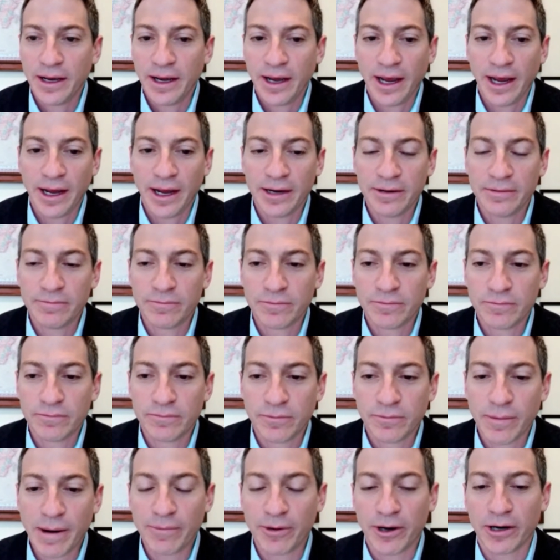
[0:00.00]
And
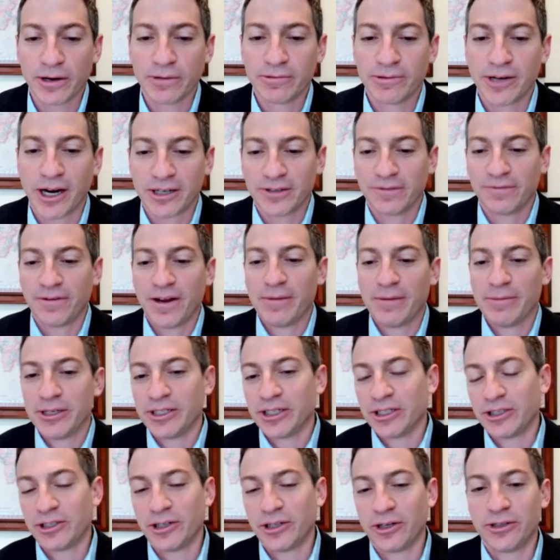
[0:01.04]
remember, Dr. Feynman
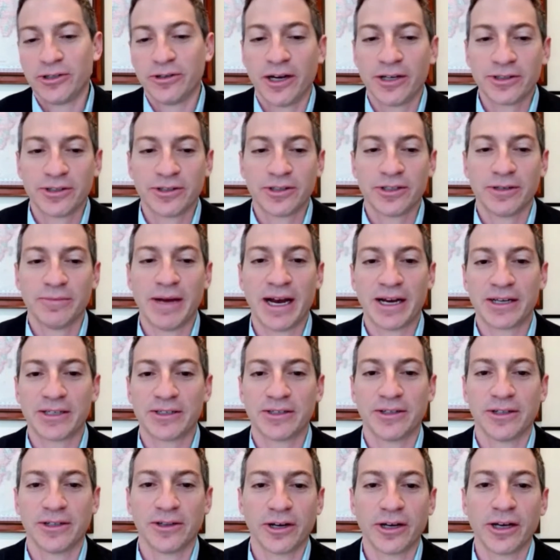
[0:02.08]
just showed you also some
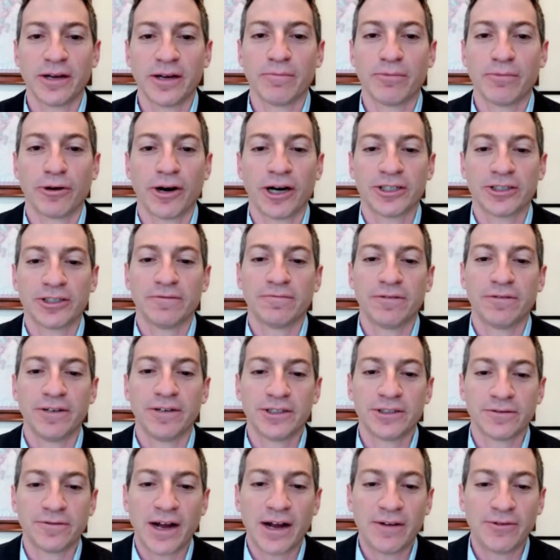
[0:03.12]
excellent looking
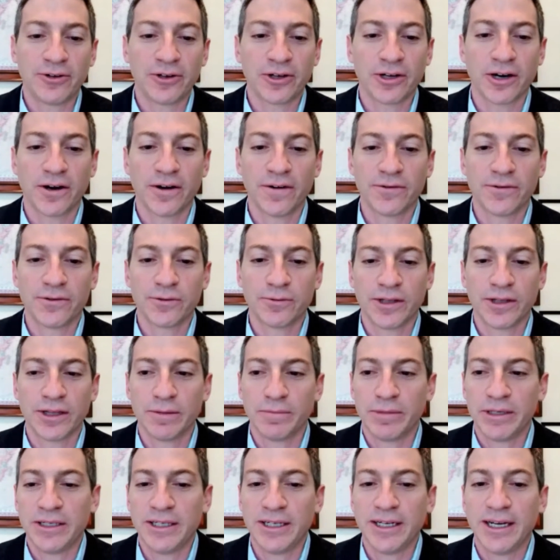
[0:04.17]
progression-free survival curves with
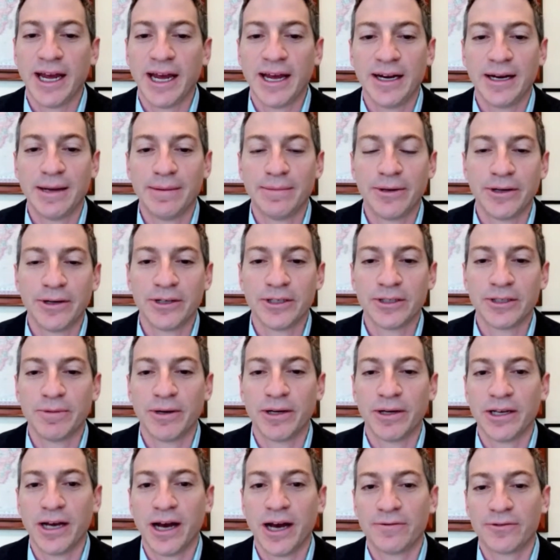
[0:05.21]
the BTK inhibitors,
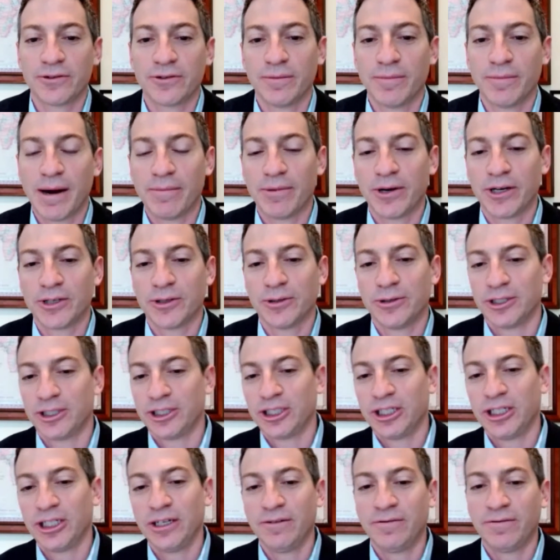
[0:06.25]
but you have to remember to
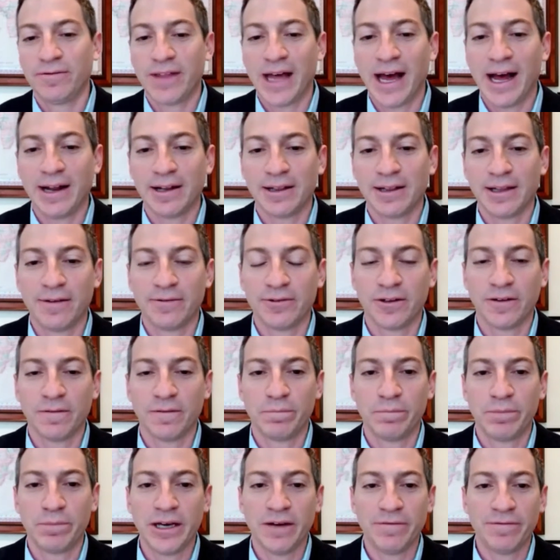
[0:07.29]
achieve that level
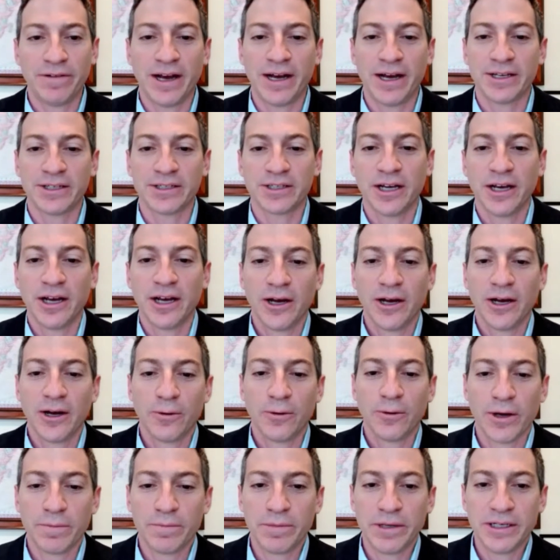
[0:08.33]
of PFS,
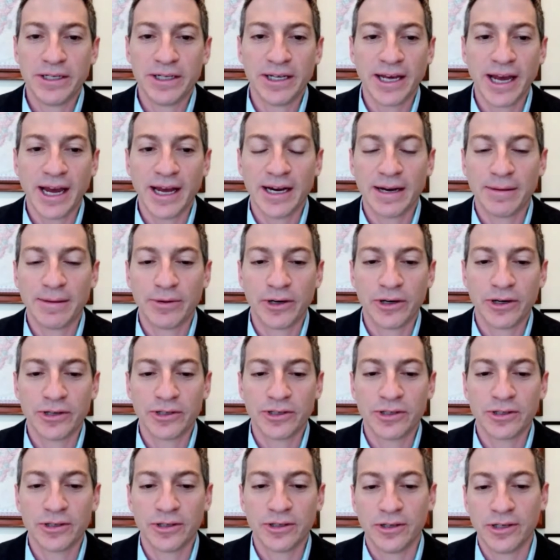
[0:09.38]
with BTK
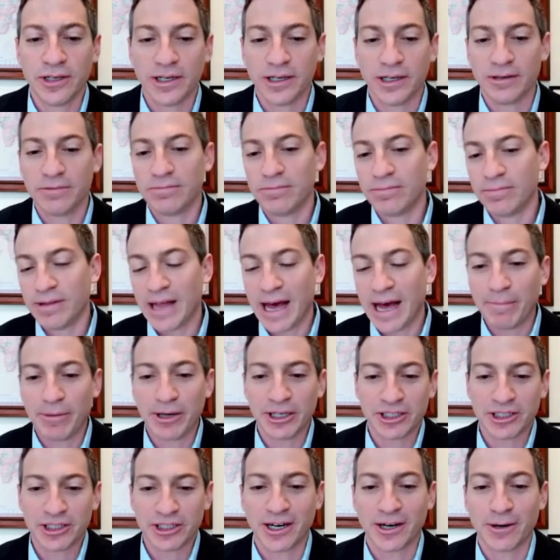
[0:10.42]
inhibitors, you need that
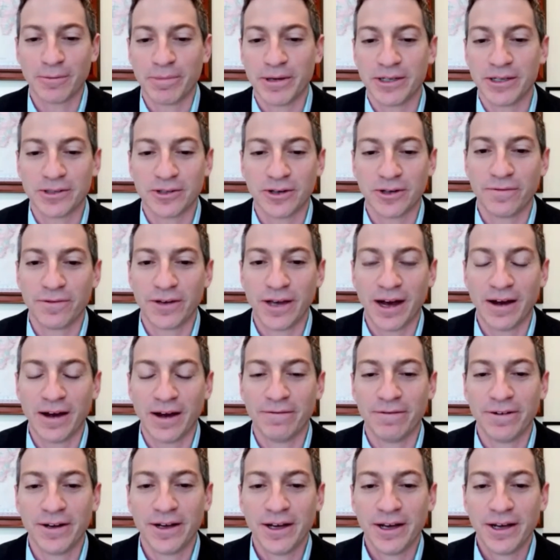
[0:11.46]
much therapy. So if you
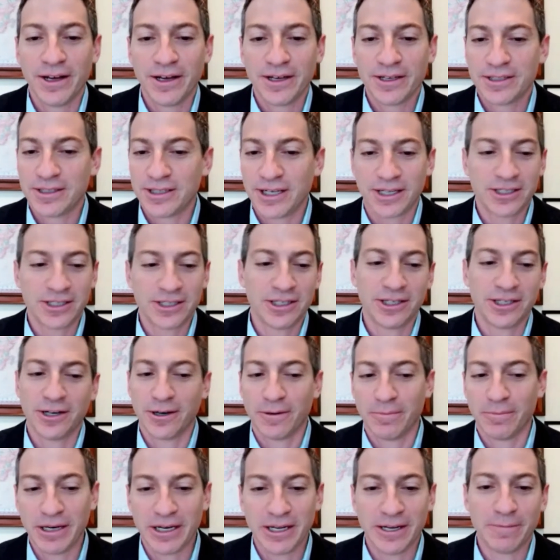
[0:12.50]
have 6-year
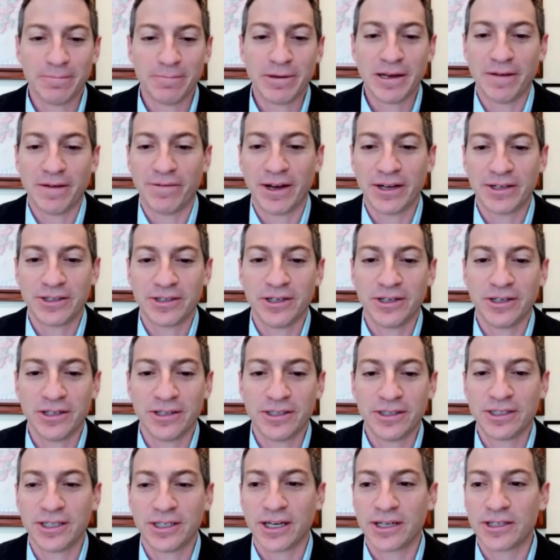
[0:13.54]
median PFS, you need
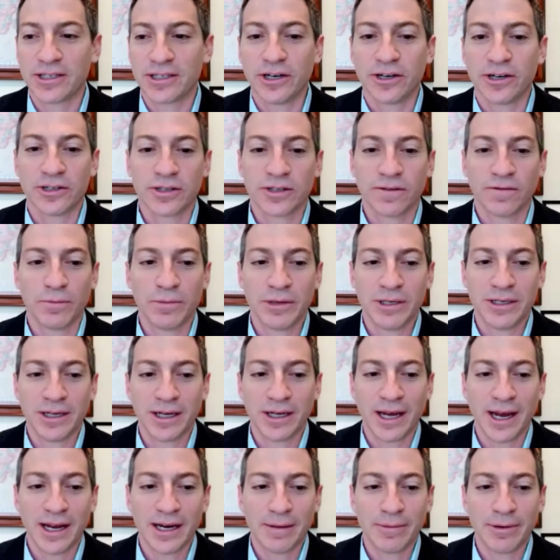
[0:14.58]
6 years of the BTK
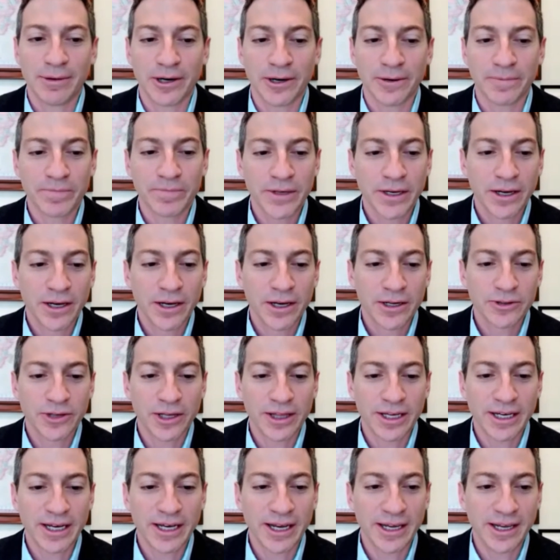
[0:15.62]
inhibitor. So I
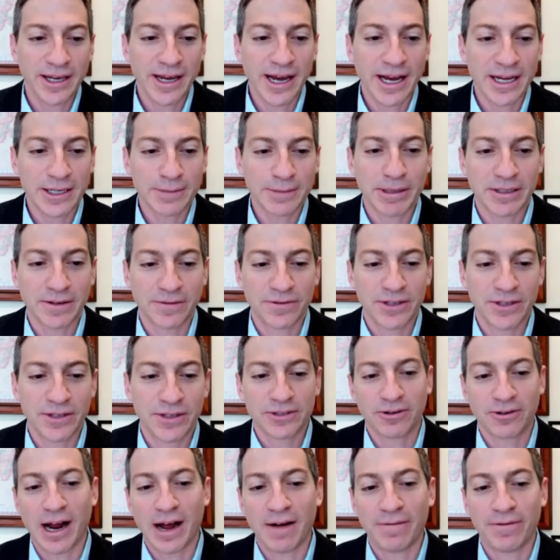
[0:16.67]
think a key aspect of this
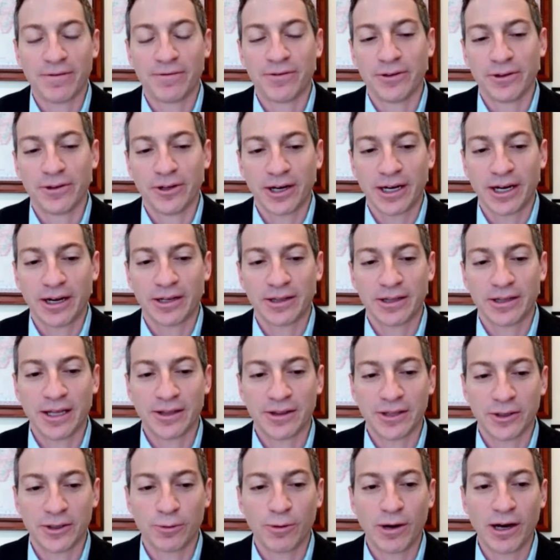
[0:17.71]
graph, if you look
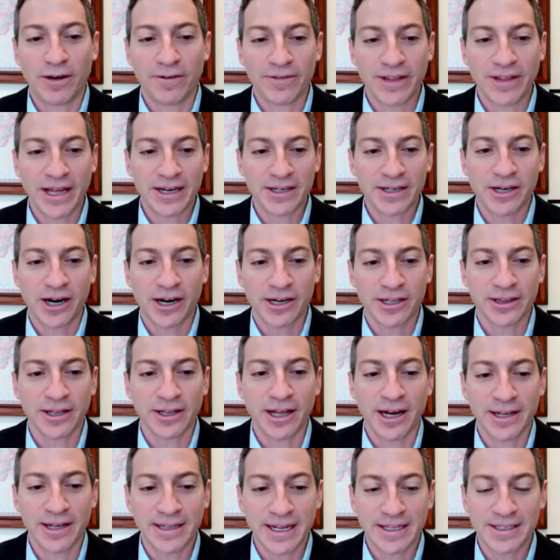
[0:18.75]
at the 12, that dotted
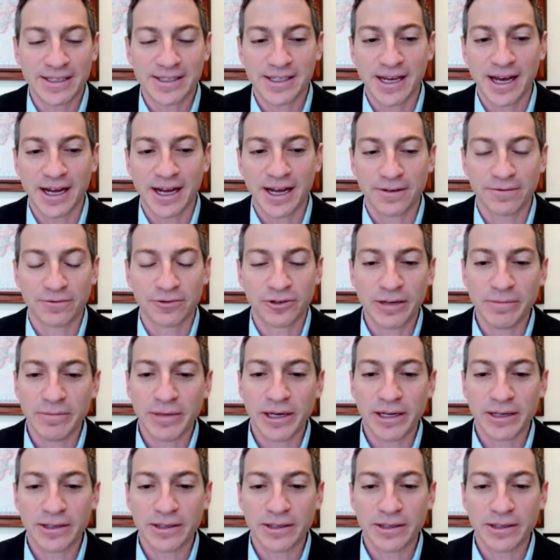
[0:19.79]
line, that's the end of treatment.